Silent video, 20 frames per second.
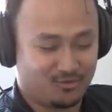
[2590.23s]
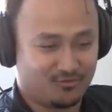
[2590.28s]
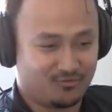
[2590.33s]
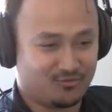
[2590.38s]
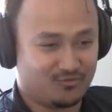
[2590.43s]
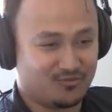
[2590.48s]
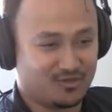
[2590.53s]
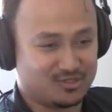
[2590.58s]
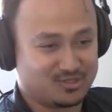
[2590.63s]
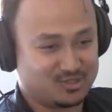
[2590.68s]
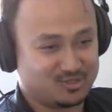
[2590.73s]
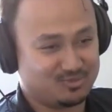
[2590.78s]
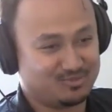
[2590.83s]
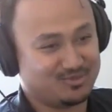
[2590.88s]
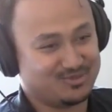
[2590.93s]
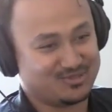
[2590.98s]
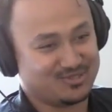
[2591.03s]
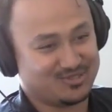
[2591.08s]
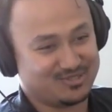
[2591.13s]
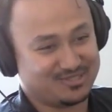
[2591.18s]
a few
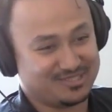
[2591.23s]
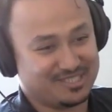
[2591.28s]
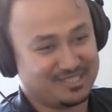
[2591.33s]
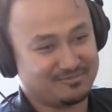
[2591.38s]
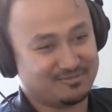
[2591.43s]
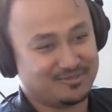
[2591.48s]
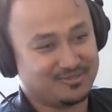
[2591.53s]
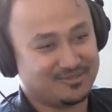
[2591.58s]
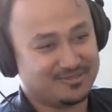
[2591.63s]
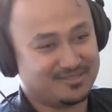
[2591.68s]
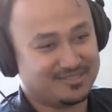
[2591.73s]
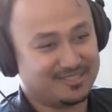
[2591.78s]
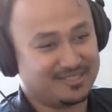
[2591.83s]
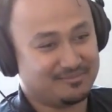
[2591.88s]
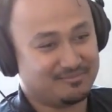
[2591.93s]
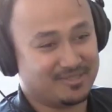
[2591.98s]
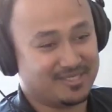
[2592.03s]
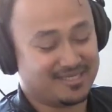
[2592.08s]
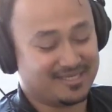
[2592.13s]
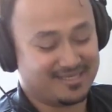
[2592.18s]
vegetables on the table. And
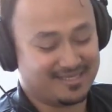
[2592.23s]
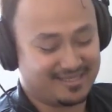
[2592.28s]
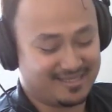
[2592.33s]
I'm like,